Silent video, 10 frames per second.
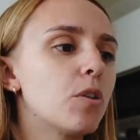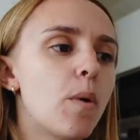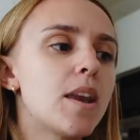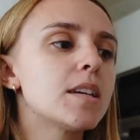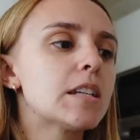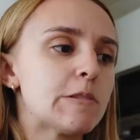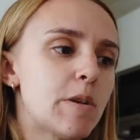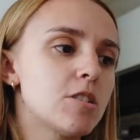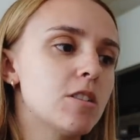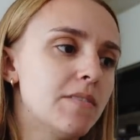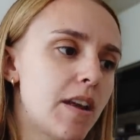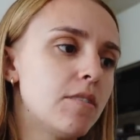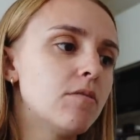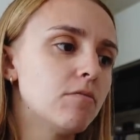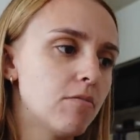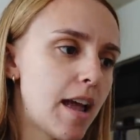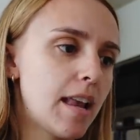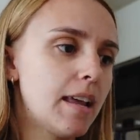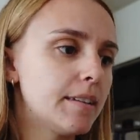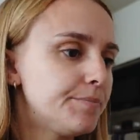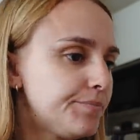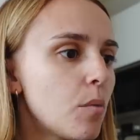for a wedding or special event? Rarely.